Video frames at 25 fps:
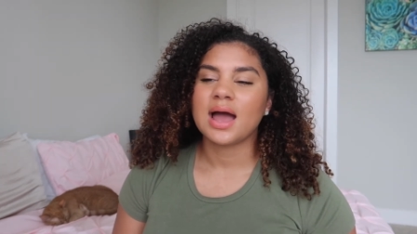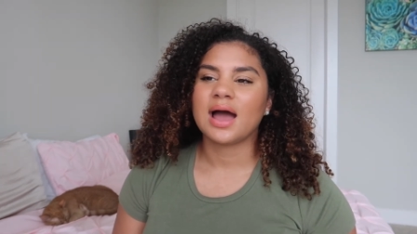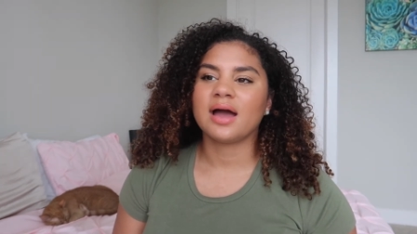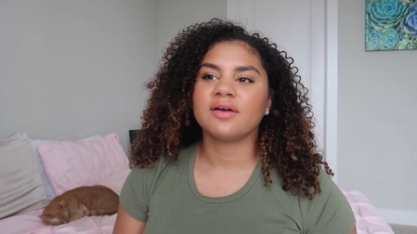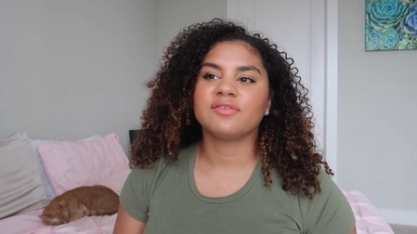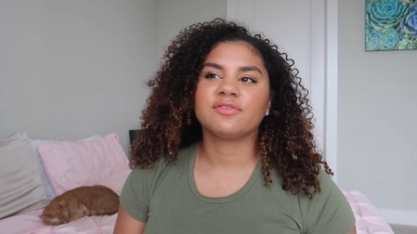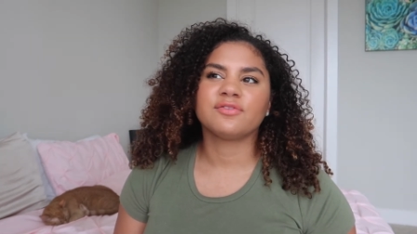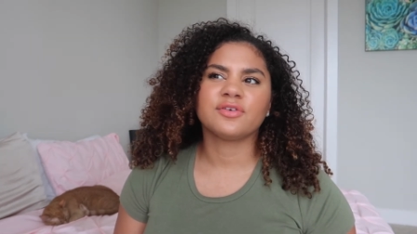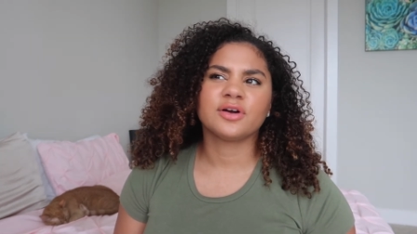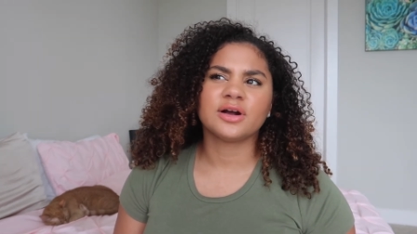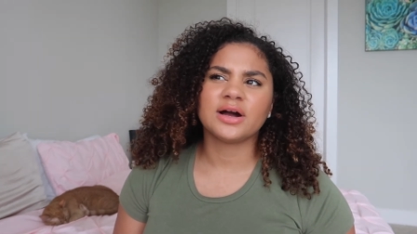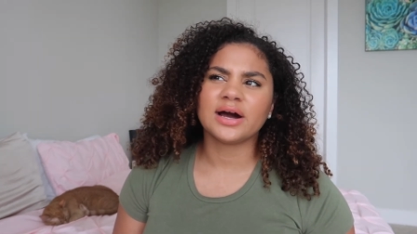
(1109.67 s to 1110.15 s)

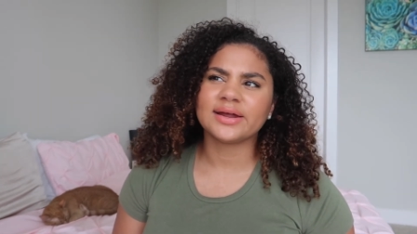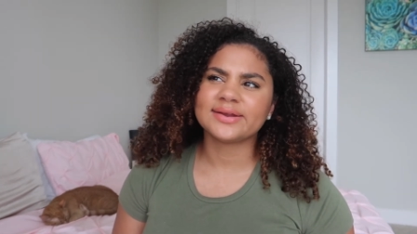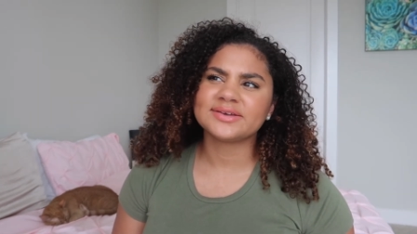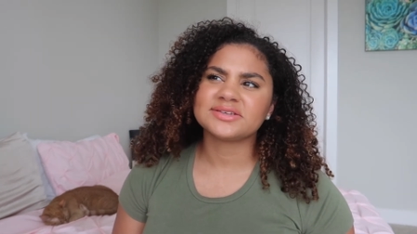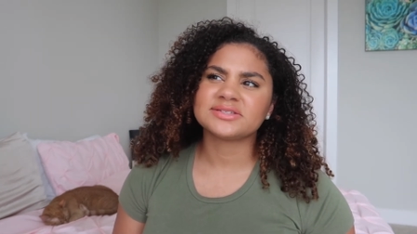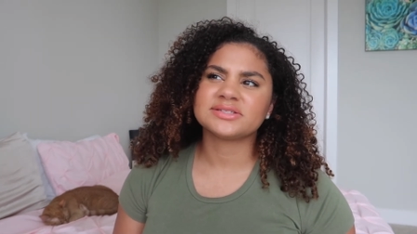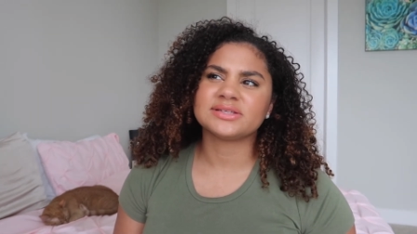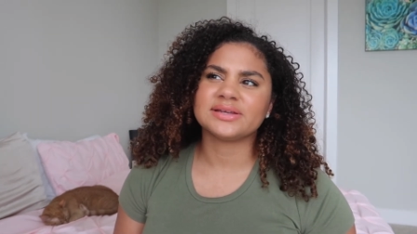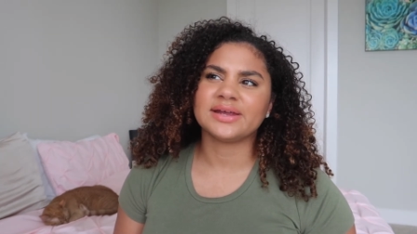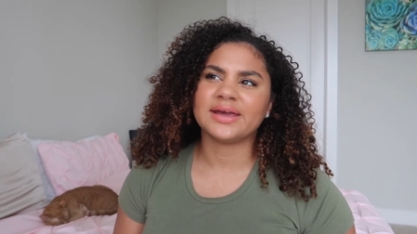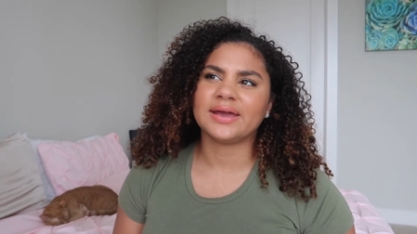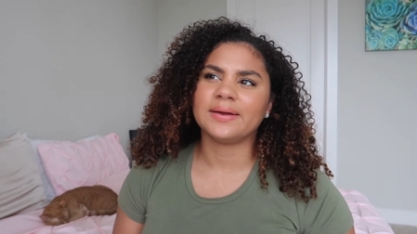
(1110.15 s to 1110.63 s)
I forgot
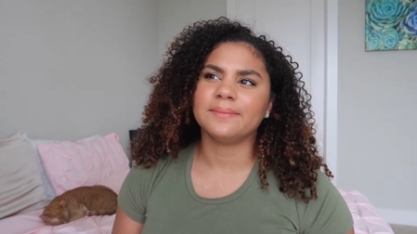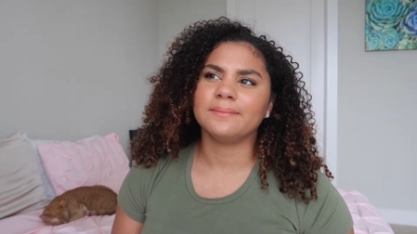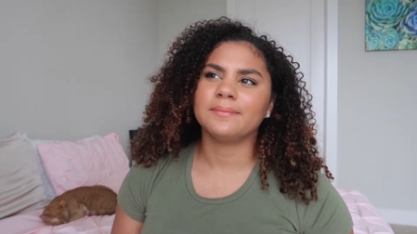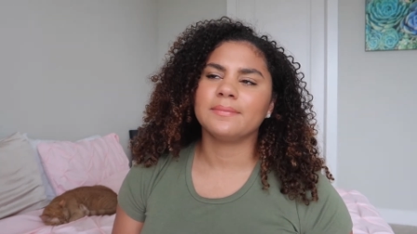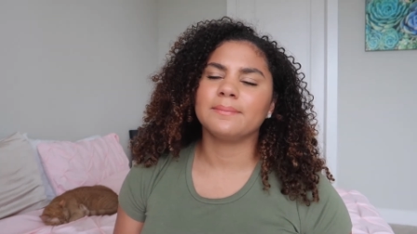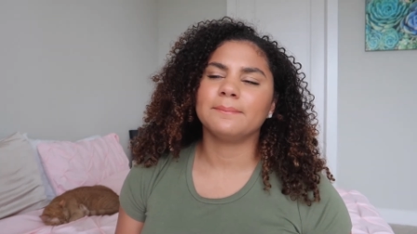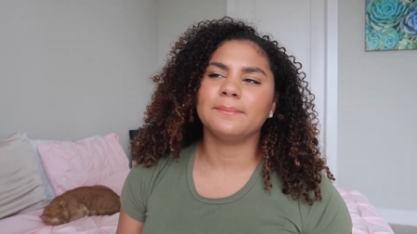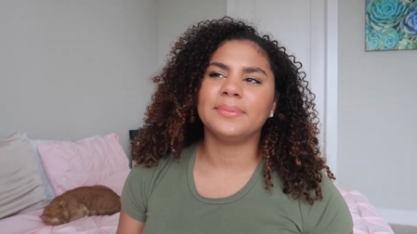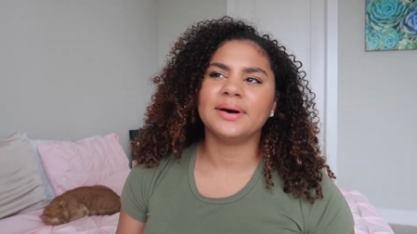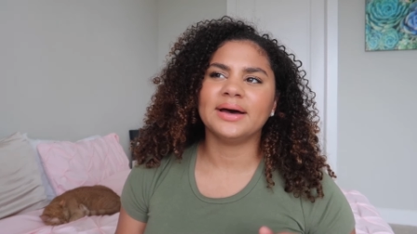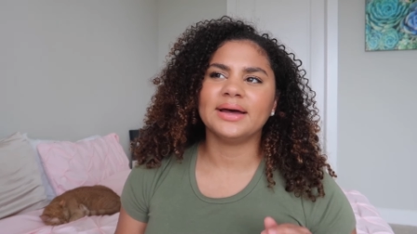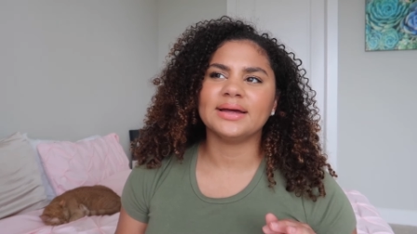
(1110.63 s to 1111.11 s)
his
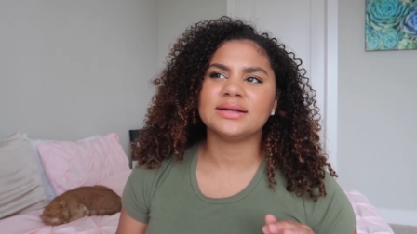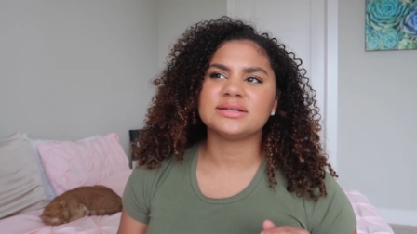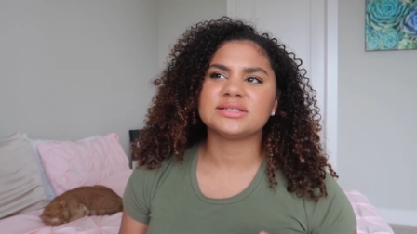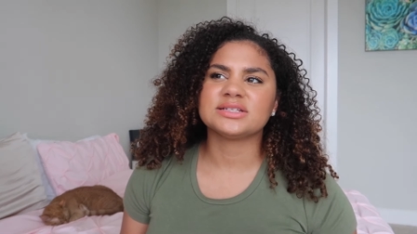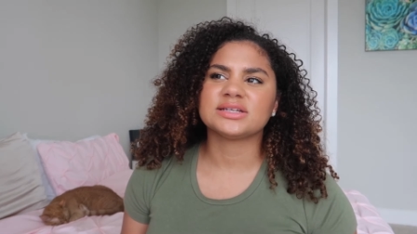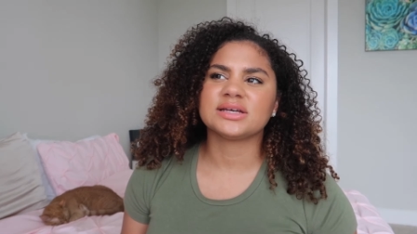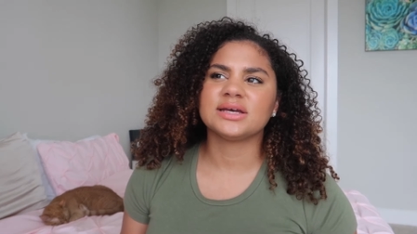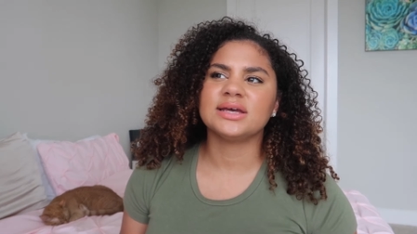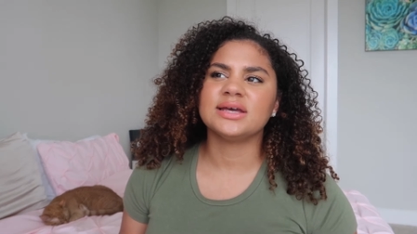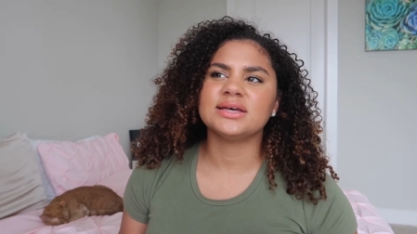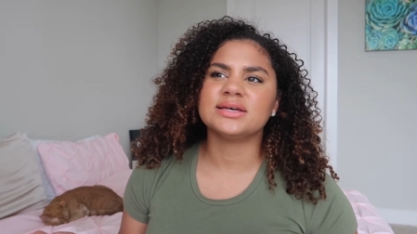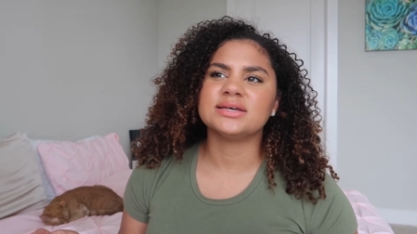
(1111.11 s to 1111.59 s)
name,
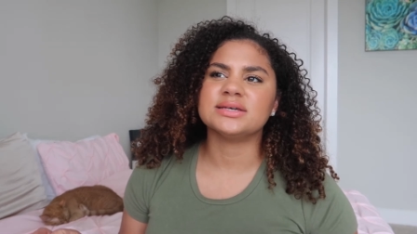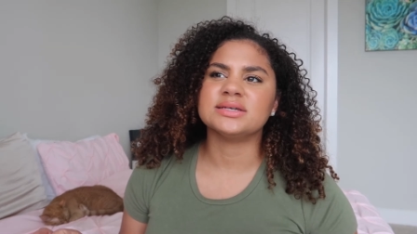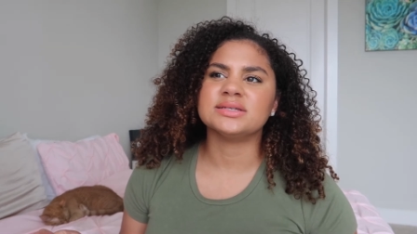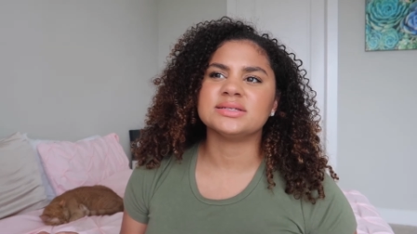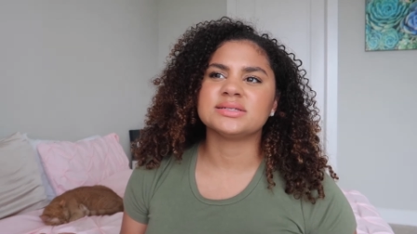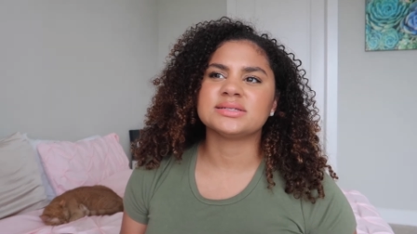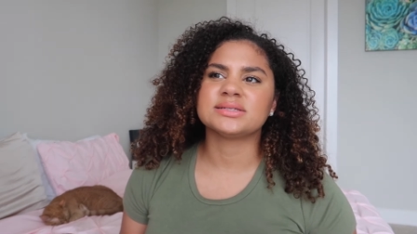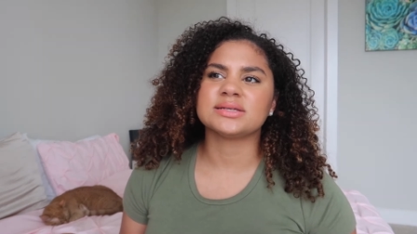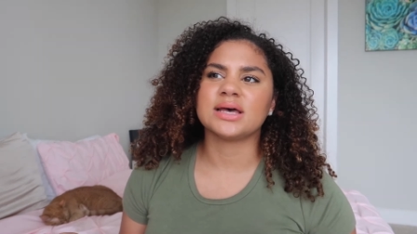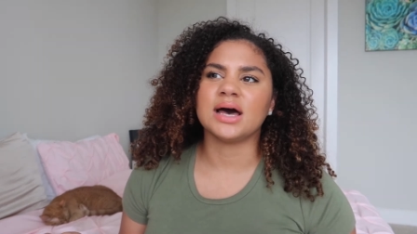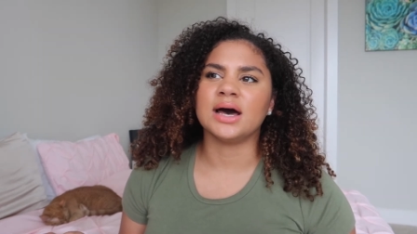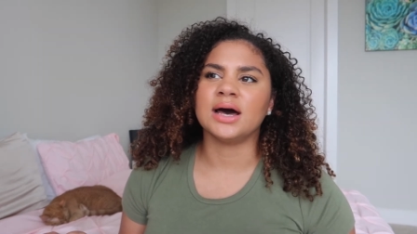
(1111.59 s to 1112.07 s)
but his